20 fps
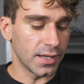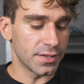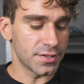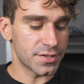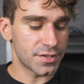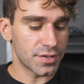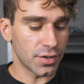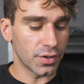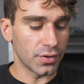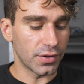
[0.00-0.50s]

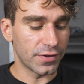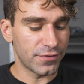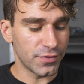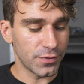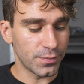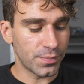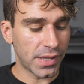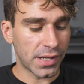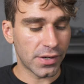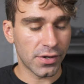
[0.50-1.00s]
So if
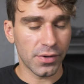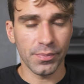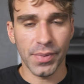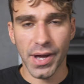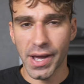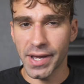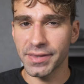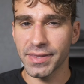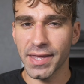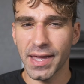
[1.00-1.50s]
you plan on
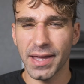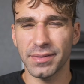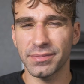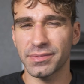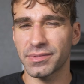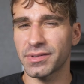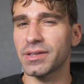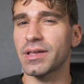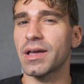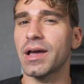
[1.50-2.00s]
buying
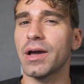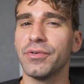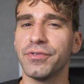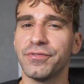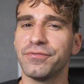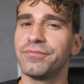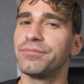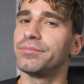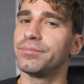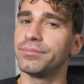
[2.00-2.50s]
that, I
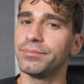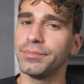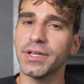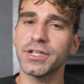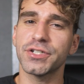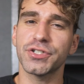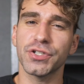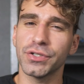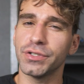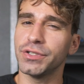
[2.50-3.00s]
would
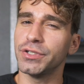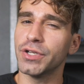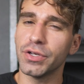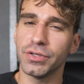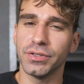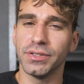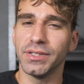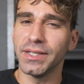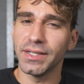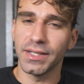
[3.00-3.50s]
make sure you know
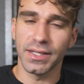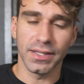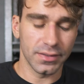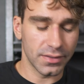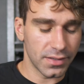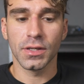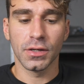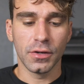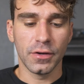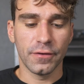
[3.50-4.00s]
you need it.